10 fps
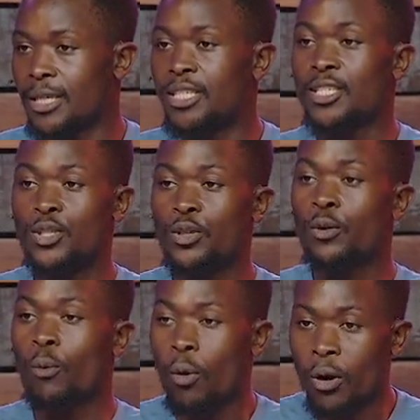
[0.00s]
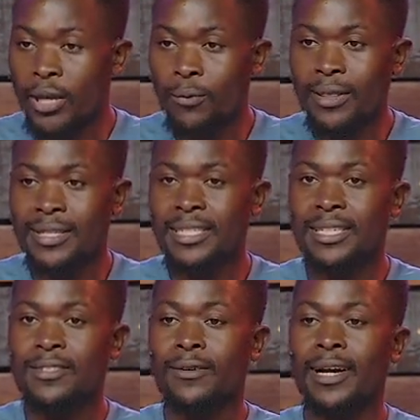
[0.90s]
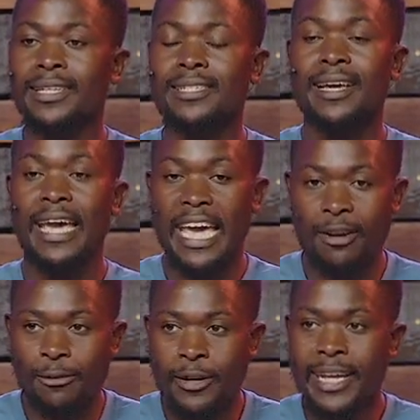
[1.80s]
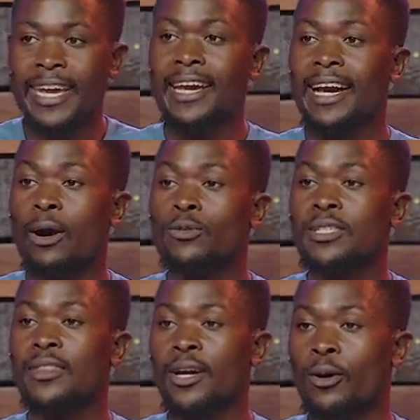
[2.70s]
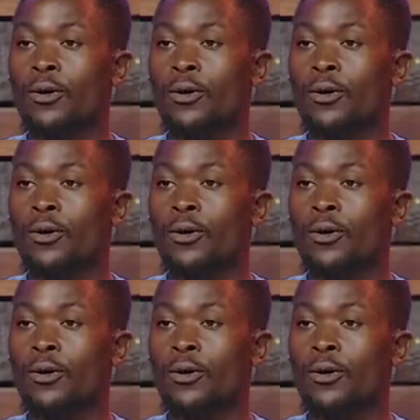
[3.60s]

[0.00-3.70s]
It is you walking with Jesus Christ every day, counting the